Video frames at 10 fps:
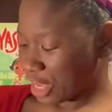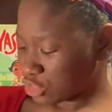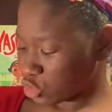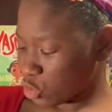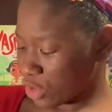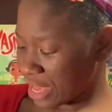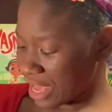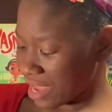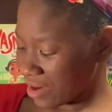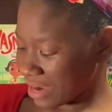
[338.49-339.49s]
So
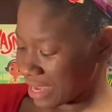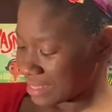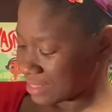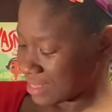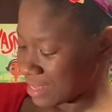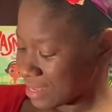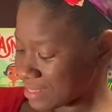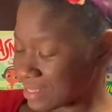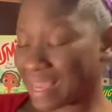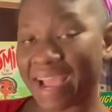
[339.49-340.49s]
here is
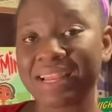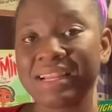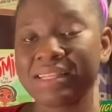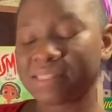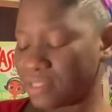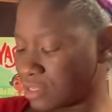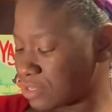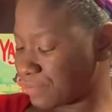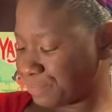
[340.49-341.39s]
the tiny little